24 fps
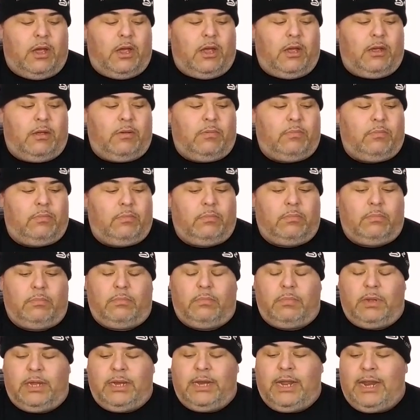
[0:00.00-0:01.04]

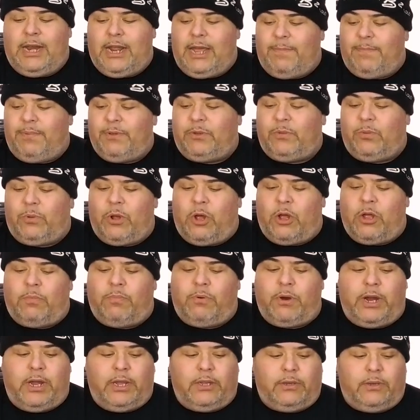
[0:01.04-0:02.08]
And that happens with
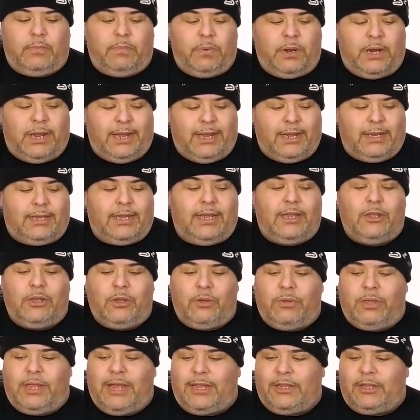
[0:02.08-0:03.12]
all brands. But I can
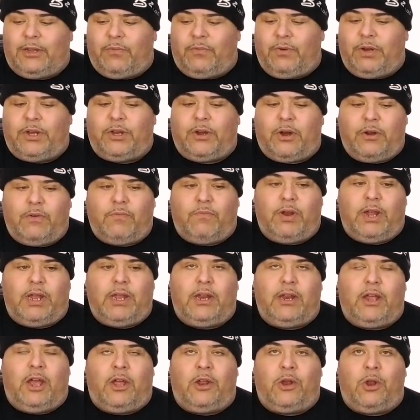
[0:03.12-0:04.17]
tell you that the return
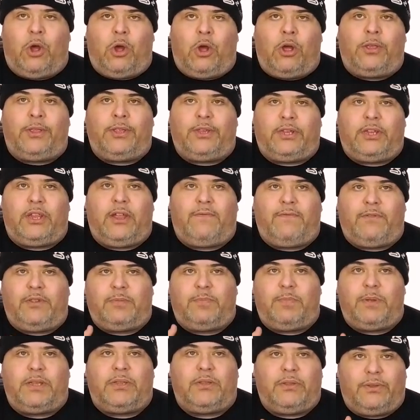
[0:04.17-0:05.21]
rate on all this stuff
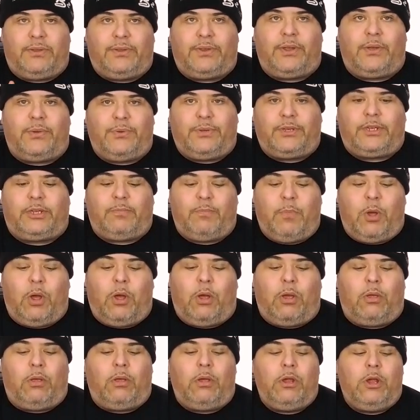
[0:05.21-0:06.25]
has been so
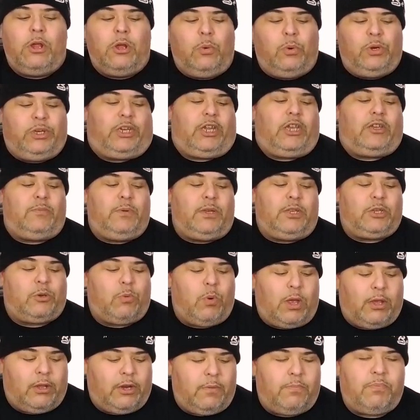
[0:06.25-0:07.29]
small, which tells me
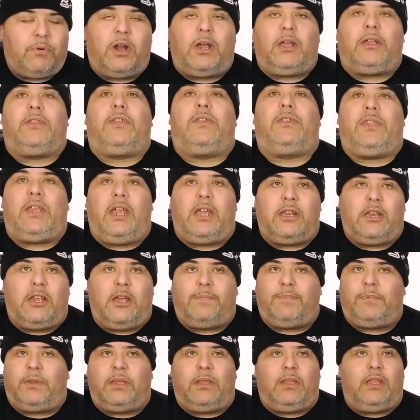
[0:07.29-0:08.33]
it's quality products to
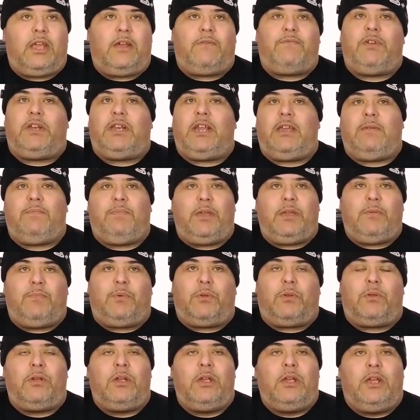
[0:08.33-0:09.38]
stand up to the everyday
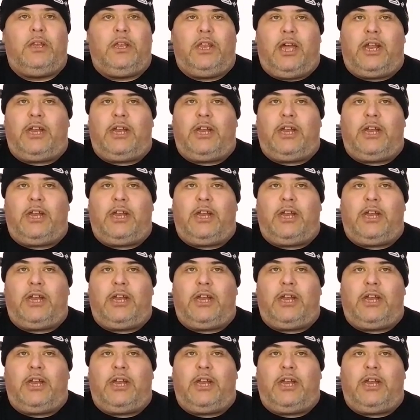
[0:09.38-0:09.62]
people.